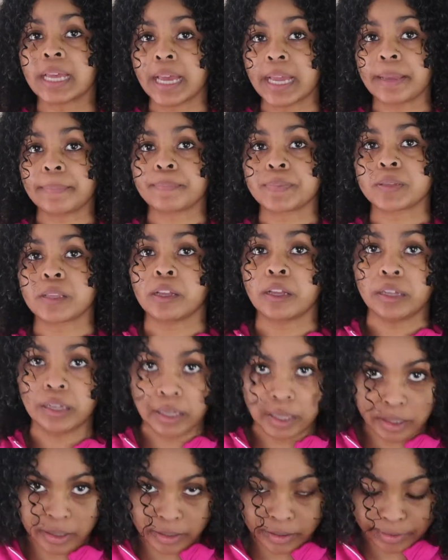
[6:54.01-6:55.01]
types
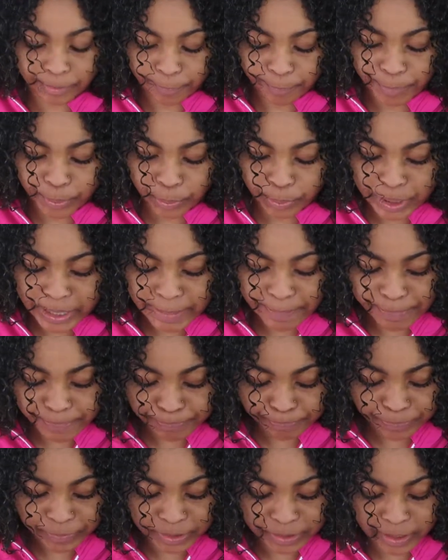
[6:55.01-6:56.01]
of beauty
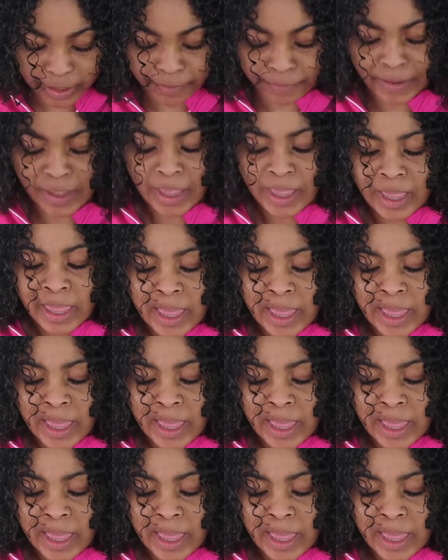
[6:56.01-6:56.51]
stuff.